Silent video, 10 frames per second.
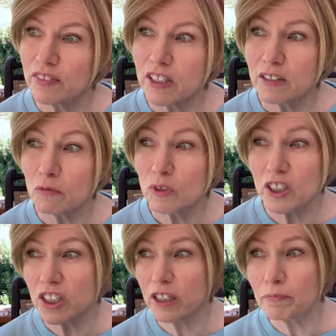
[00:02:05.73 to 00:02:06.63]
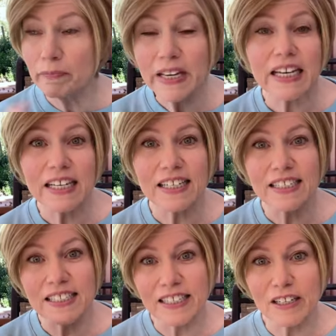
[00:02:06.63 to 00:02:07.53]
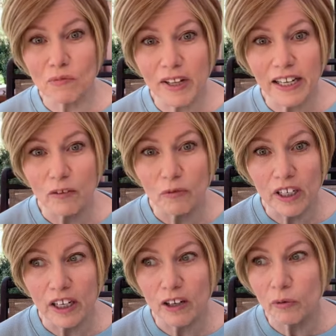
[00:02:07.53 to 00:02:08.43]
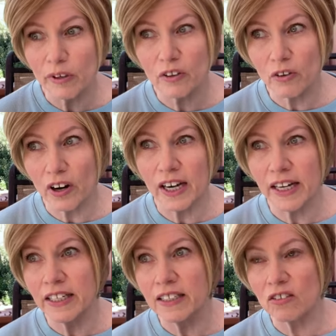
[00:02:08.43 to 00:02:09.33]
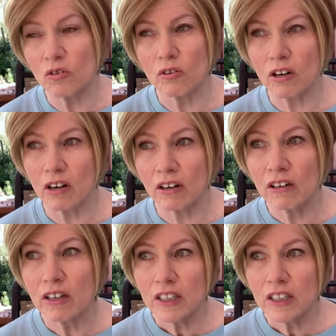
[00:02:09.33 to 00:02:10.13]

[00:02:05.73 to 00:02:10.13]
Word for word: to, which to me doesn't seem like it would go with grays or